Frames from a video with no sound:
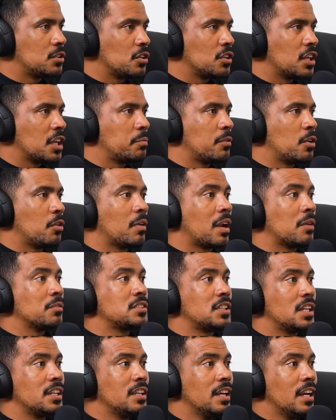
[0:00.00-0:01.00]
Don't get me wrong. But I'm
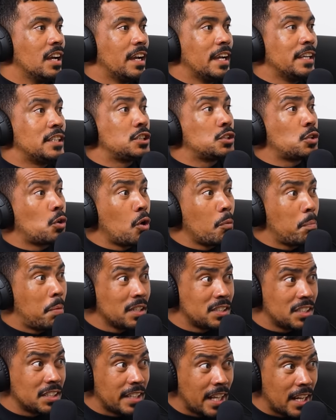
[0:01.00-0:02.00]
saying it's strong
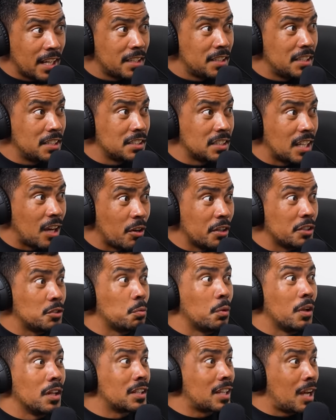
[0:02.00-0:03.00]
personalities now.
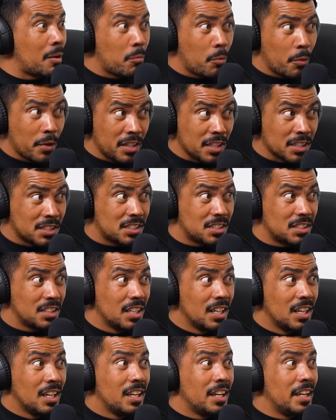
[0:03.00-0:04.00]
It's World Cup winners.
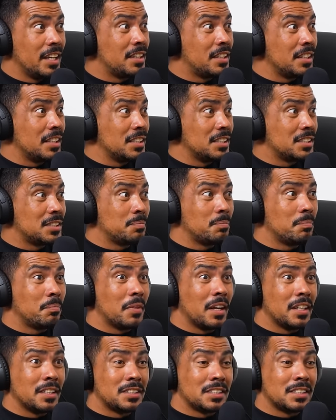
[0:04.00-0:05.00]
Yep. It is,
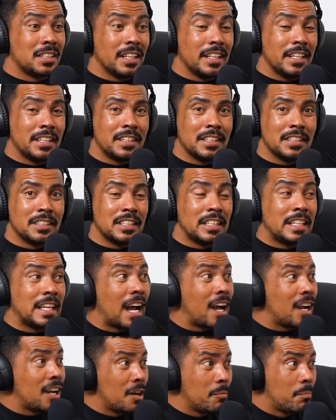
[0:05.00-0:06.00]
it's, it is
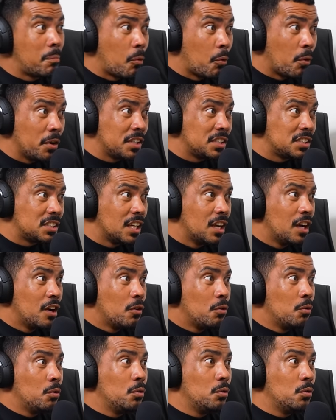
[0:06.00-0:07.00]
younger boys
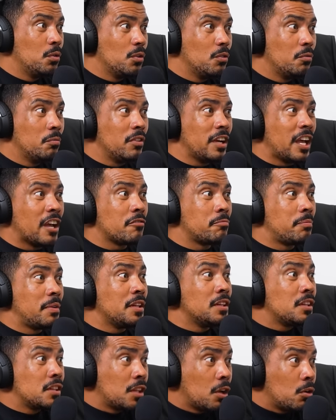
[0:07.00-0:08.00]
who... have
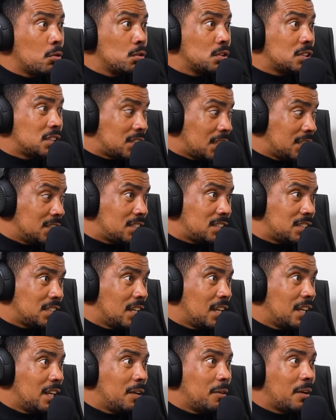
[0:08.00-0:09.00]
been told since
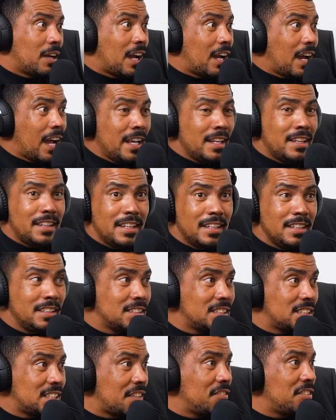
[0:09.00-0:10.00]

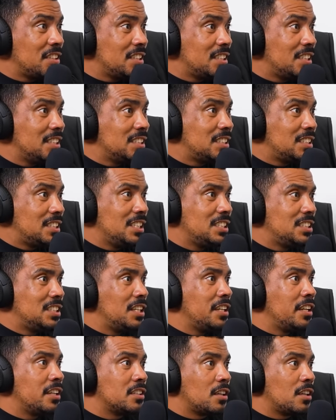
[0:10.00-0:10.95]
eighteen, seventeen, sixteen mm.